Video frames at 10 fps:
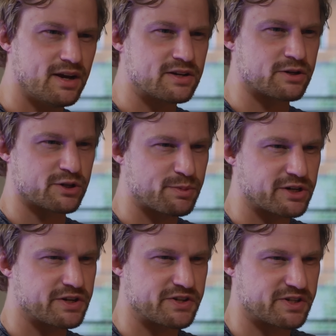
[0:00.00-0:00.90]
So
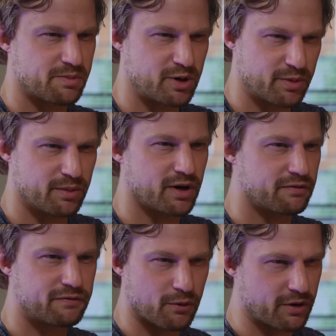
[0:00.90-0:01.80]
especially since I'm going to be
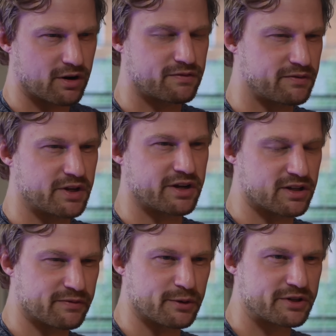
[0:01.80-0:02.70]
above 40 or 50
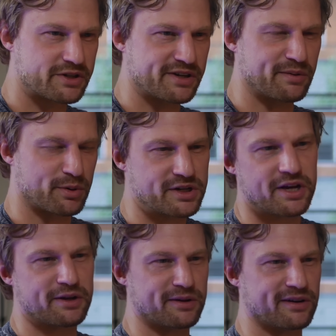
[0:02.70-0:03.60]
kilovolts in
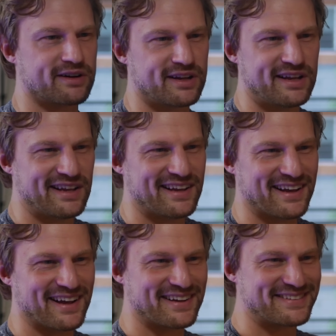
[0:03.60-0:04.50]
particular,
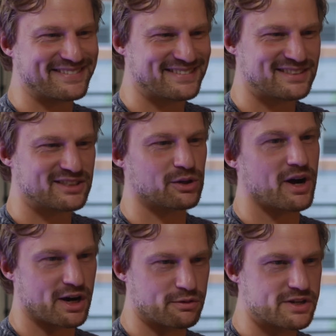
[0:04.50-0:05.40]
uh, so
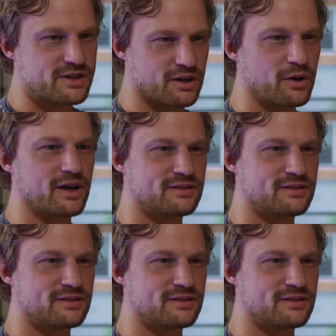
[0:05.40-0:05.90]
higher risk. Okay.